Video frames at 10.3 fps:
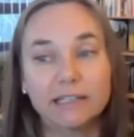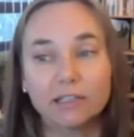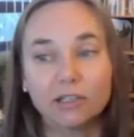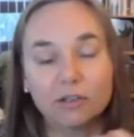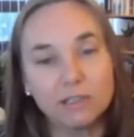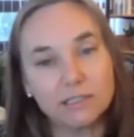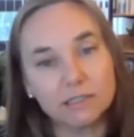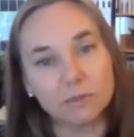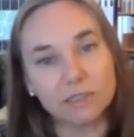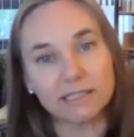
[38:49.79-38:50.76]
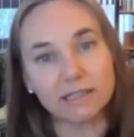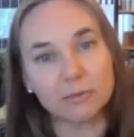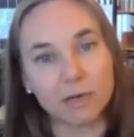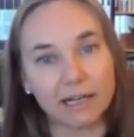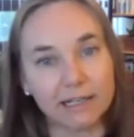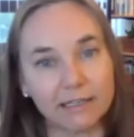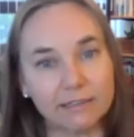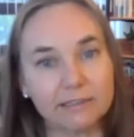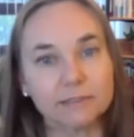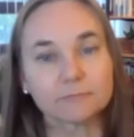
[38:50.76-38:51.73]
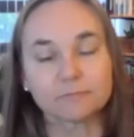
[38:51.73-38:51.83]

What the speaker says: notice what's in the mind,